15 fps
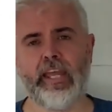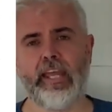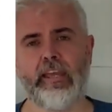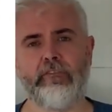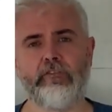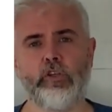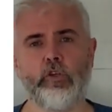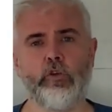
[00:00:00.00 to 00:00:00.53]

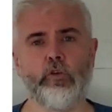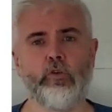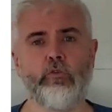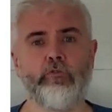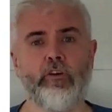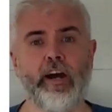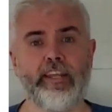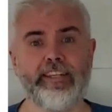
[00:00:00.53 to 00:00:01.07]
If
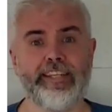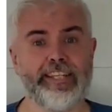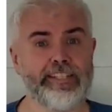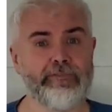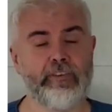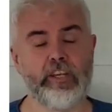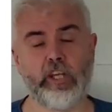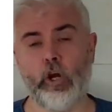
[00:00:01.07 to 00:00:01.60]
you find
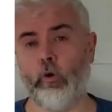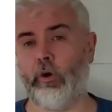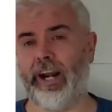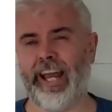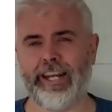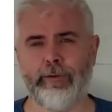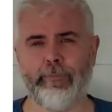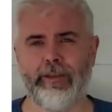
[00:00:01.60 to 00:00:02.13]
this video or
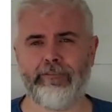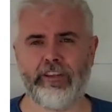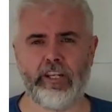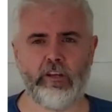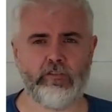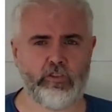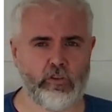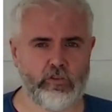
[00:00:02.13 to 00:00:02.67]
any of my
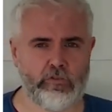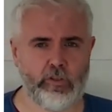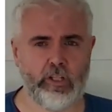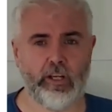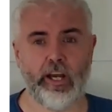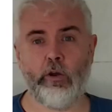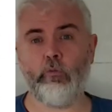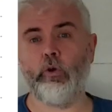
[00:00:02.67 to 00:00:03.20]
videos
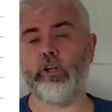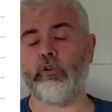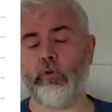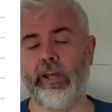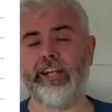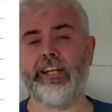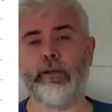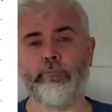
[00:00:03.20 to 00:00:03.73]
useful, I would
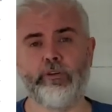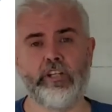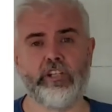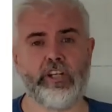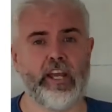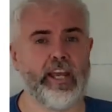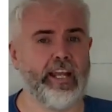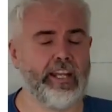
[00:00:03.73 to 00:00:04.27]
greatly
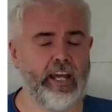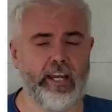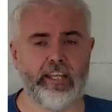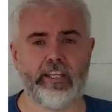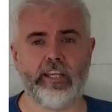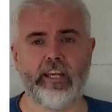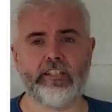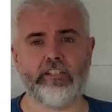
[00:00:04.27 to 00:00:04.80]
appreciate a
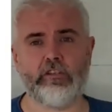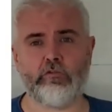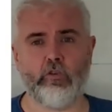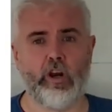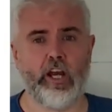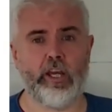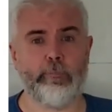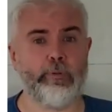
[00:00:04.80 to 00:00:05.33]
like, a
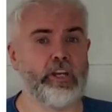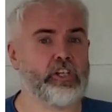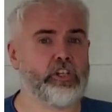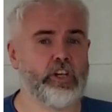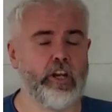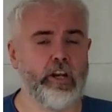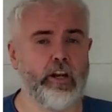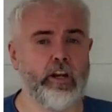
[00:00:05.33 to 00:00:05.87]
subscribe, a
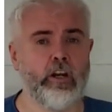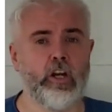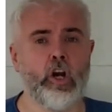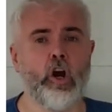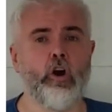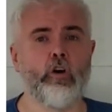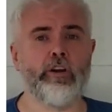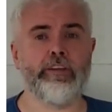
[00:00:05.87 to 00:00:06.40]
share,
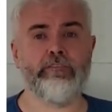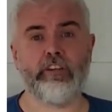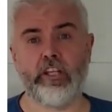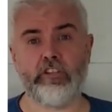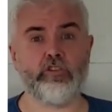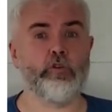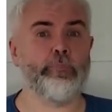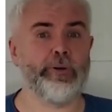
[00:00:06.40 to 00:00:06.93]
or even
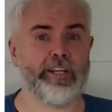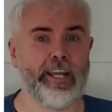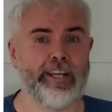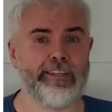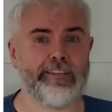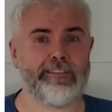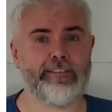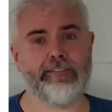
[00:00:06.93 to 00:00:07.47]
a super
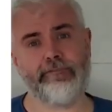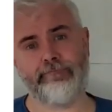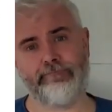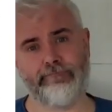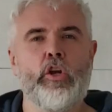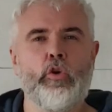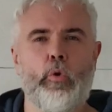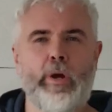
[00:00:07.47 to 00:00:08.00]
thanks.
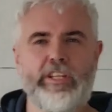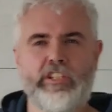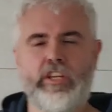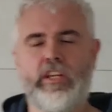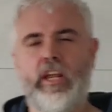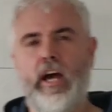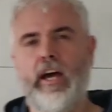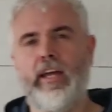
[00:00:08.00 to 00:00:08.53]

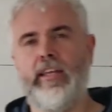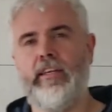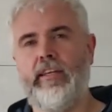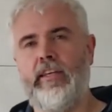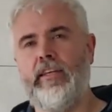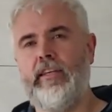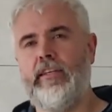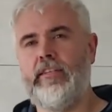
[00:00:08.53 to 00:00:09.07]
Question 9
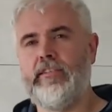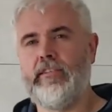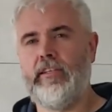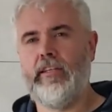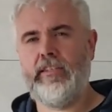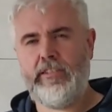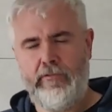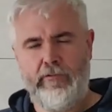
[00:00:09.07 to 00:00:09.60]

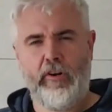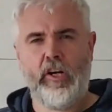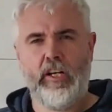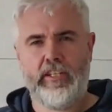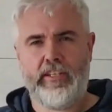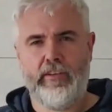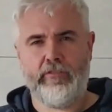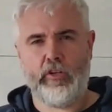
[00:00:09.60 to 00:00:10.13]
it's a
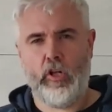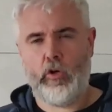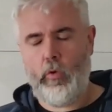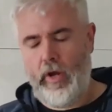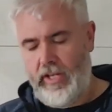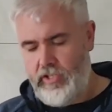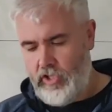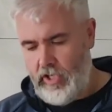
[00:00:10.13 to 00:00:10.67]
fairly difficult
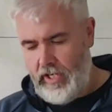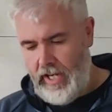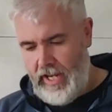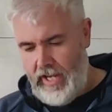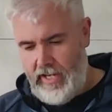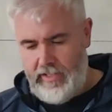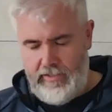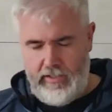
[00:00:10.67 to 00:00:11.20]
question,
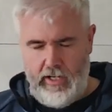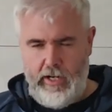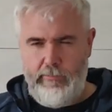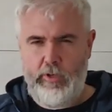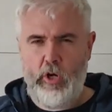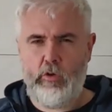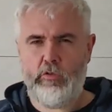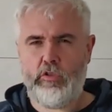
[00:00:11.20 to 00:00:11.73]
and
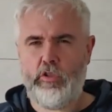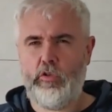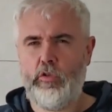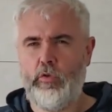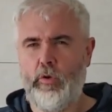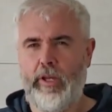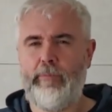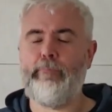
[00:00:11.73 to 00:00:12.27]
I'm going
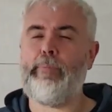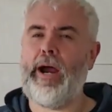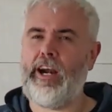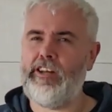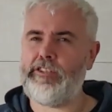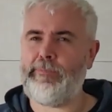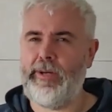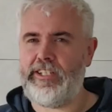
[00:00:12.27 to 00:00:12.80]
to
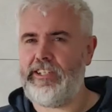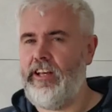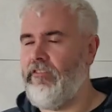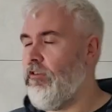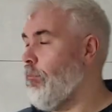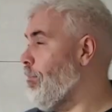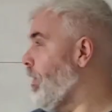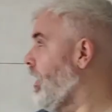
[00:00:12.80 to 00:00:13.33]
embarrass
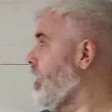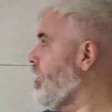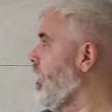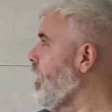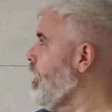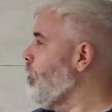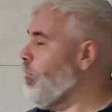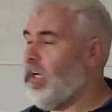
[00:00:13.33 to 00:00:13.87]
myself a bit
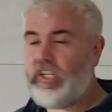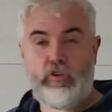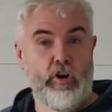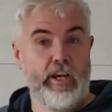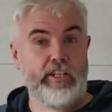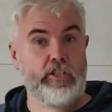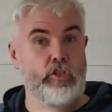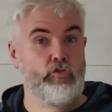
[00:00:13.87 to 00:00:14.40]
by
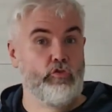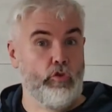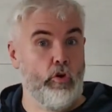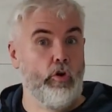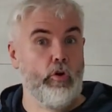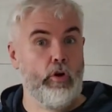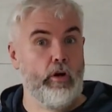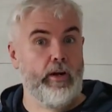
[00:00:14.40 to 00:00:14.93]
trying to
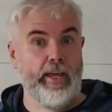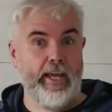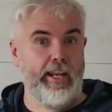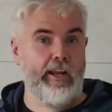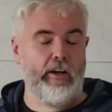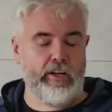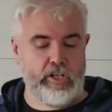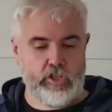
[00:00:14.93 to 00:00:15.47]
draw
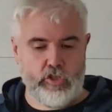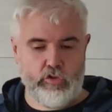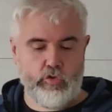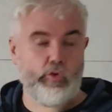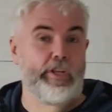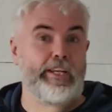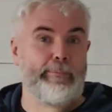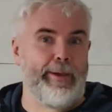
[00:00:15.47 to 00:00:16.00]
a lot of
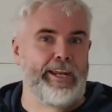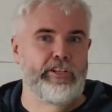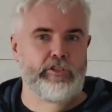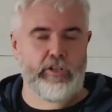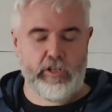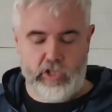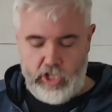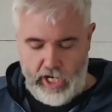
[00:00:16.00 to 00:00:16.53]

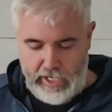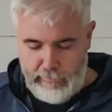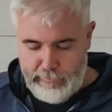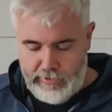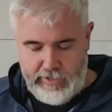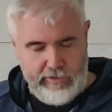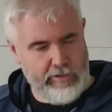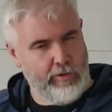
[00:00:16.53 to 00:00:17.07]
three-dimensional
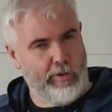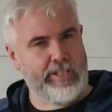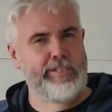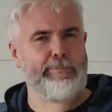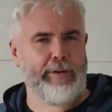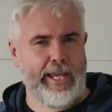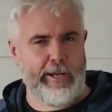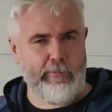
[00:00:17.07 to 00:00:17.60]
shapes to
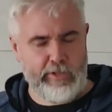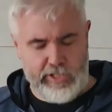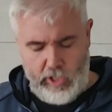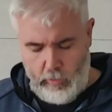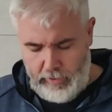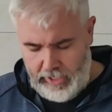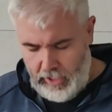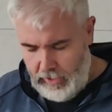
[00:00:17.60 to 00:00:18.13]
explain what's
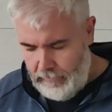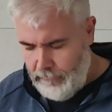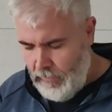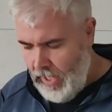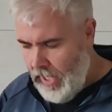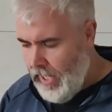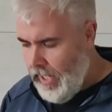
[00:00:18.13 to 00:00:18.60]
going on.